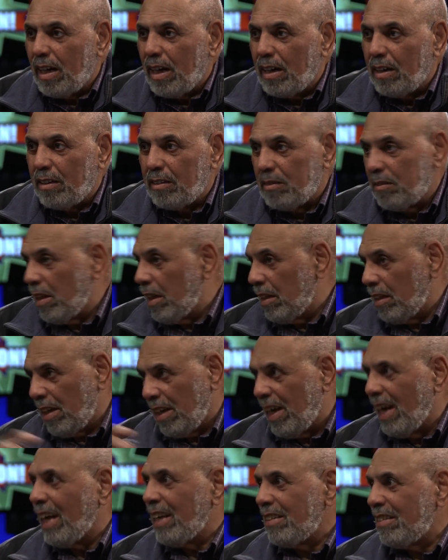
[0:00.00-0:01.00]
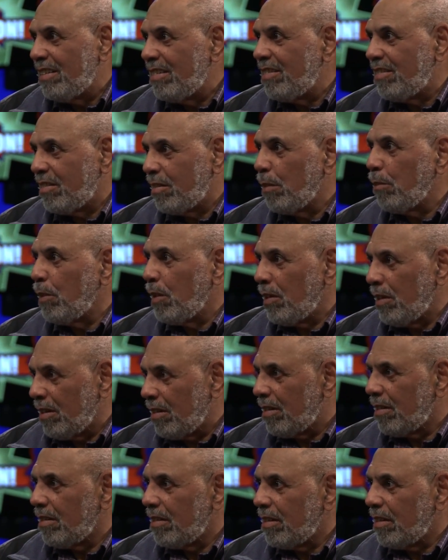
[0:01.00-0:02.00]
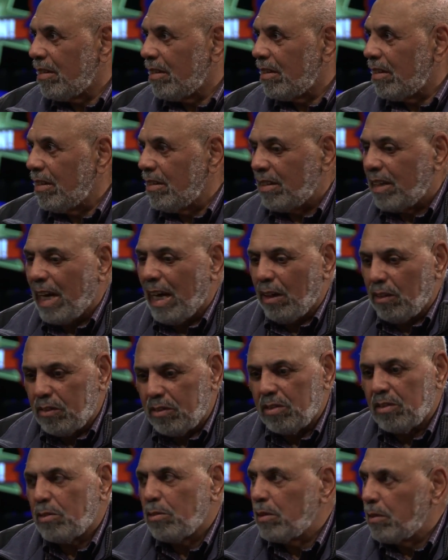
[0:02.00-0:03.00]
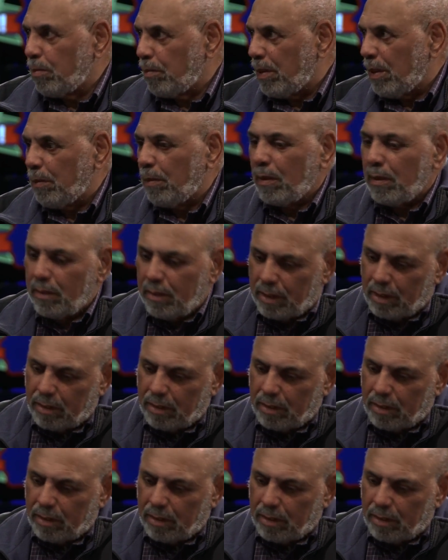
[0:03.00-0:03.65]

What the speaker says: And I had similar encounters with people